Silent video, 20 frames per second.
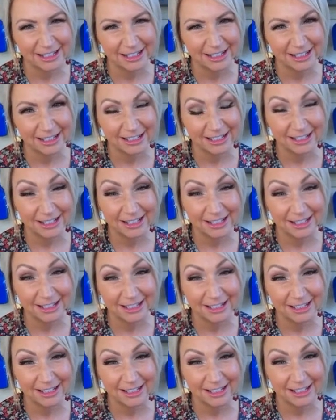
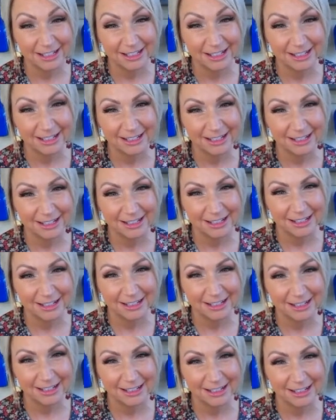
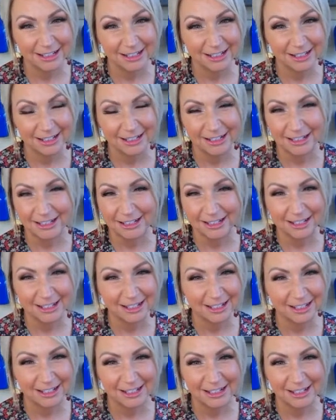
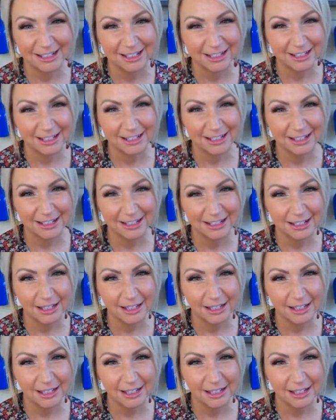(not speaking)